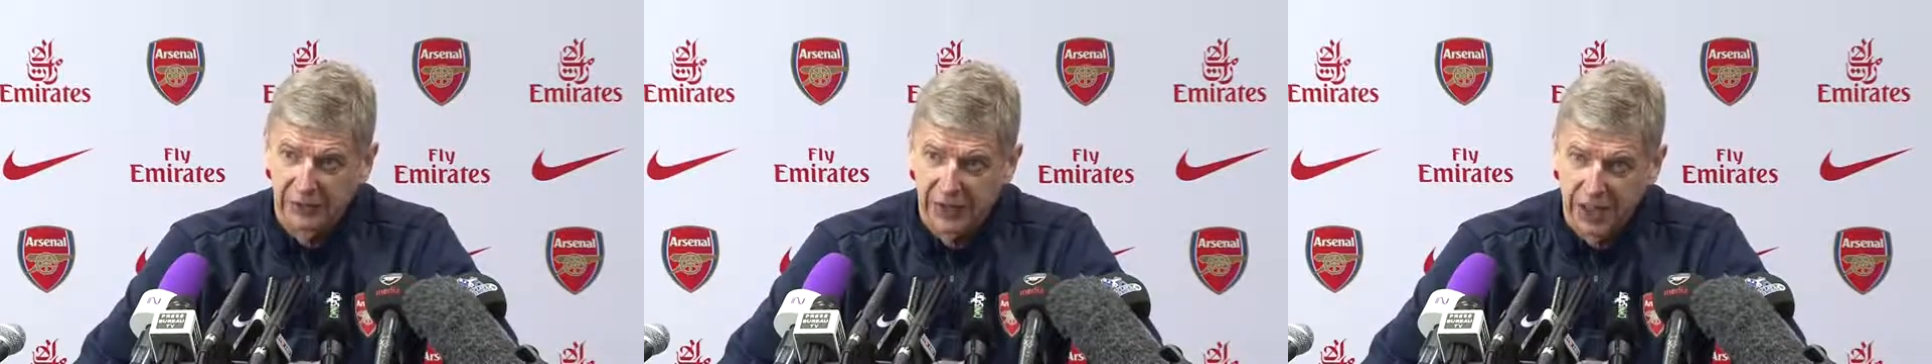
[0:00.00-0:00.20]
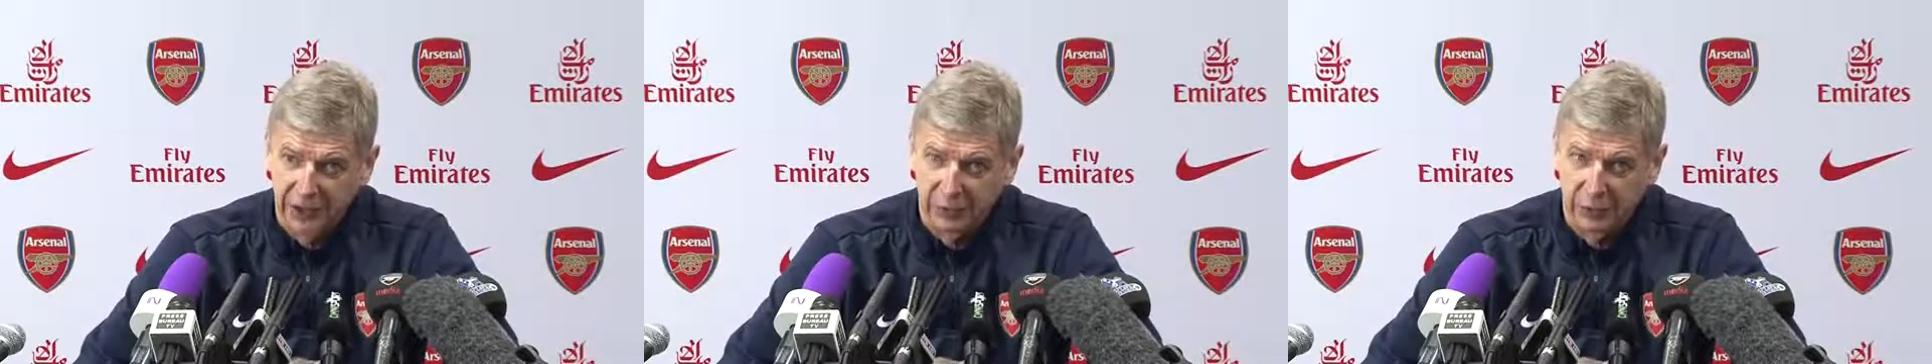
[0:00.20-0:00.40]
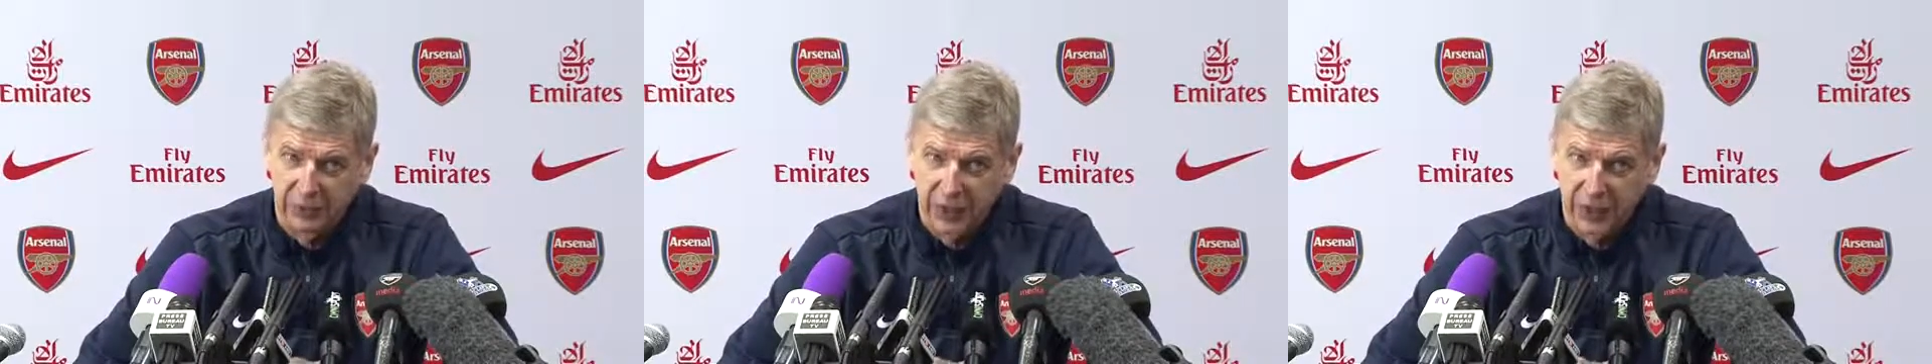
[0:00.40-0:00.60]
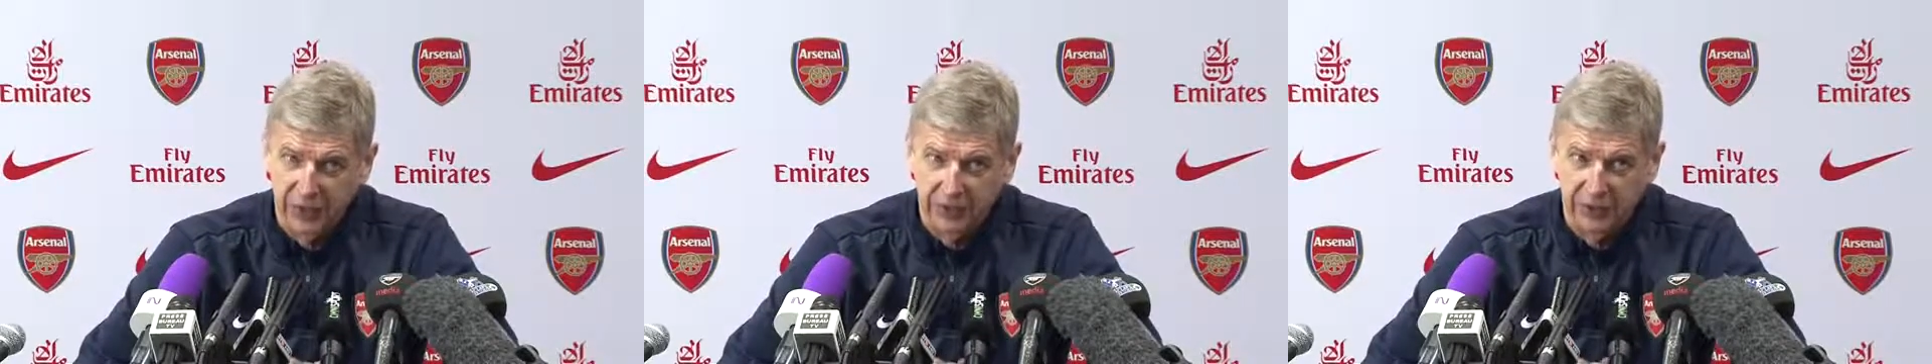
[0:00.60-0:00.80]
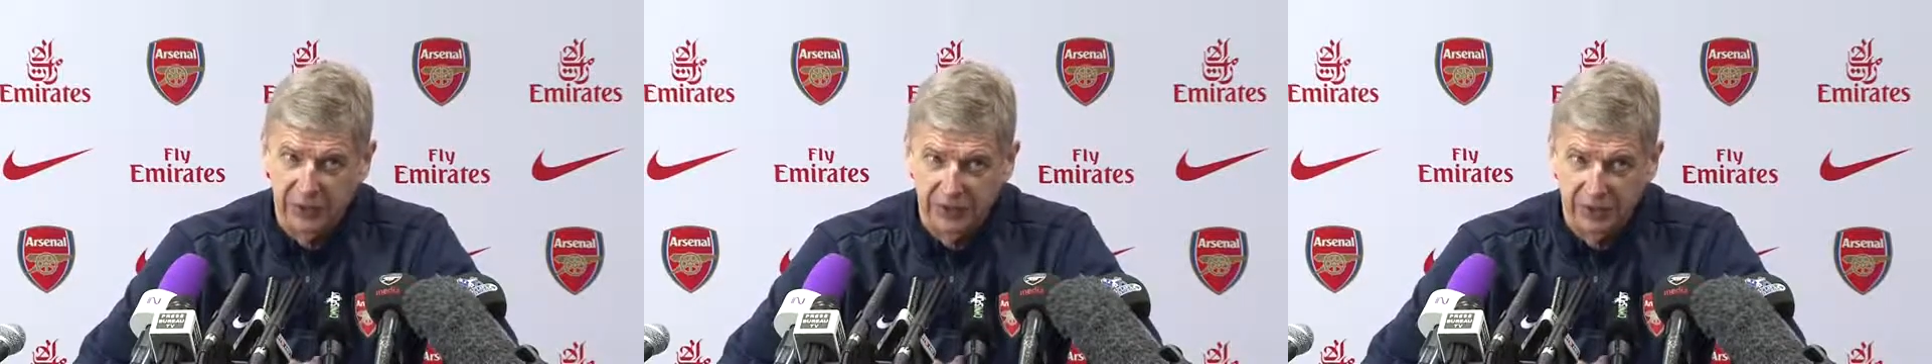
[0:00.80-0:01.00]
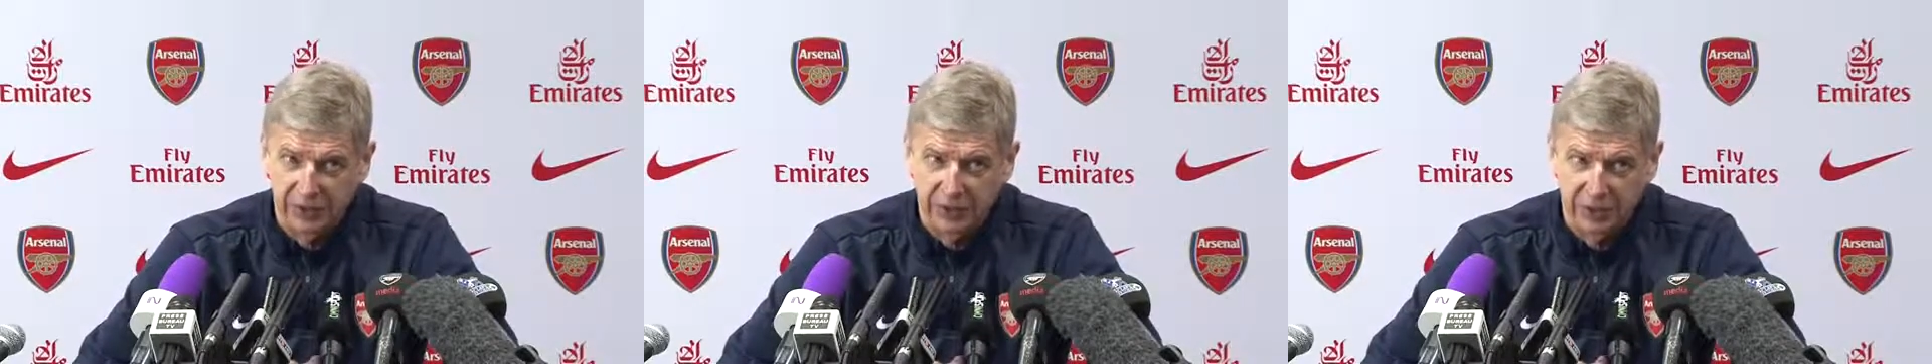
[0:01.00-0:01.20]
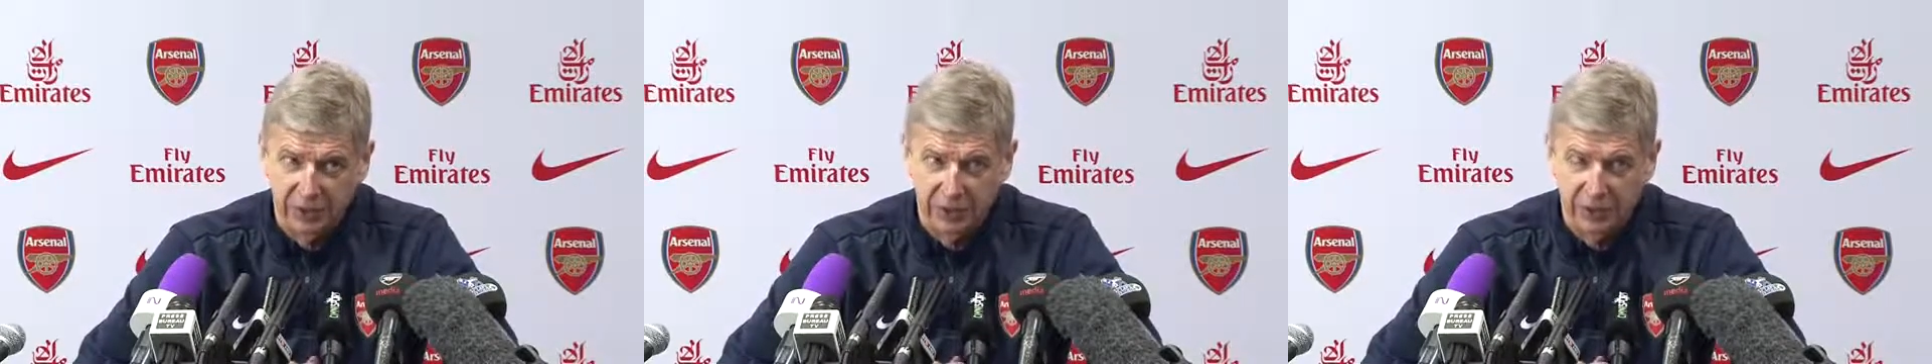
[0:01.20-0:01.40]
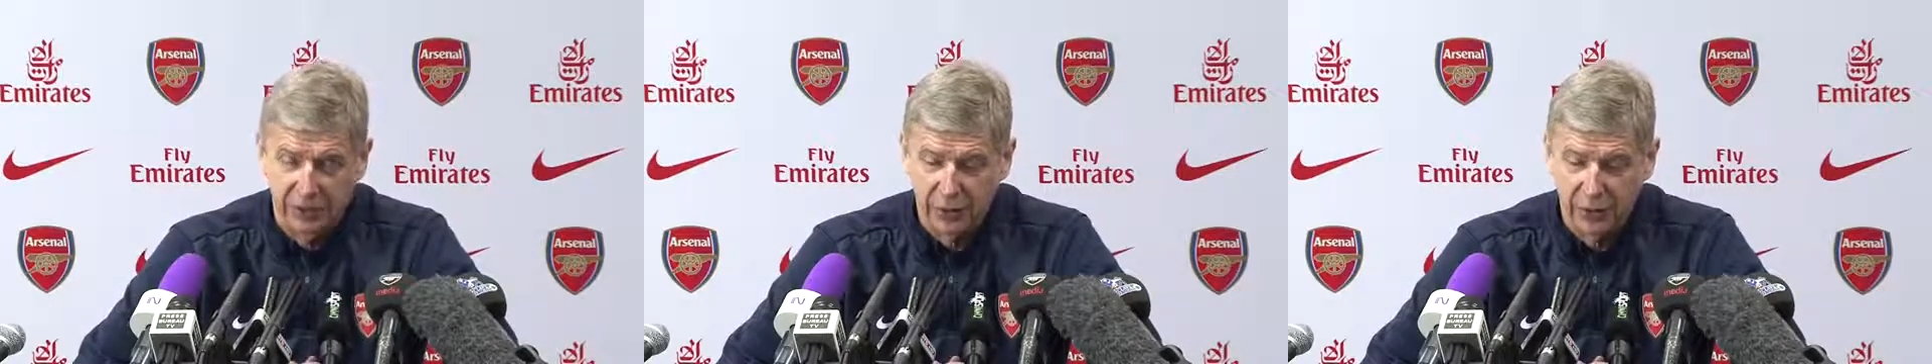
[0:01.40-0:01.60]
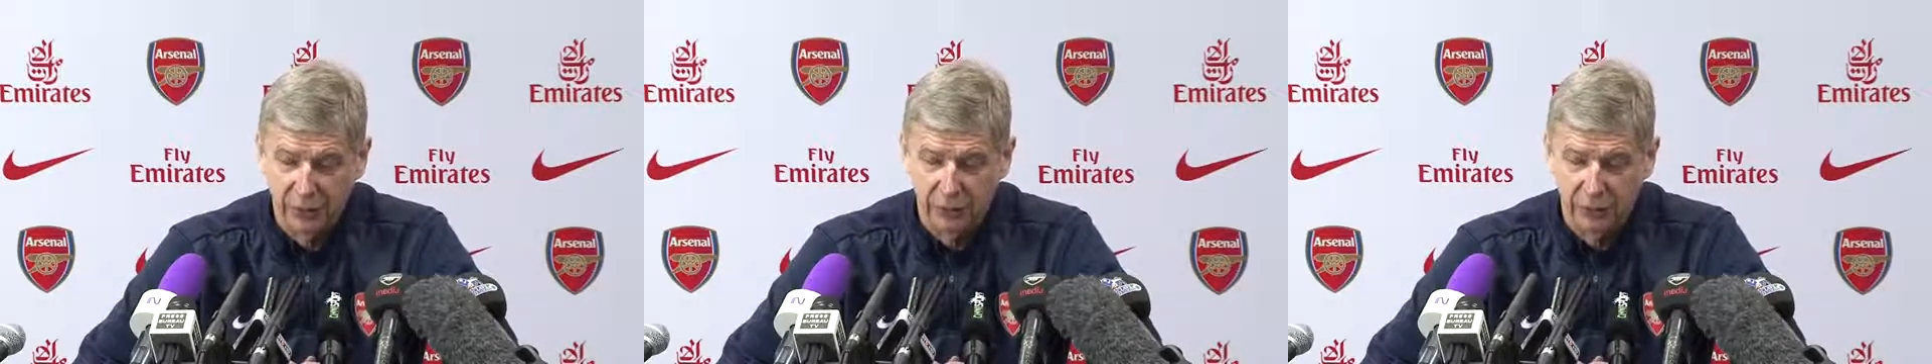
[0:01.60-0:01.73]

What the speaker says: kind of games, it's very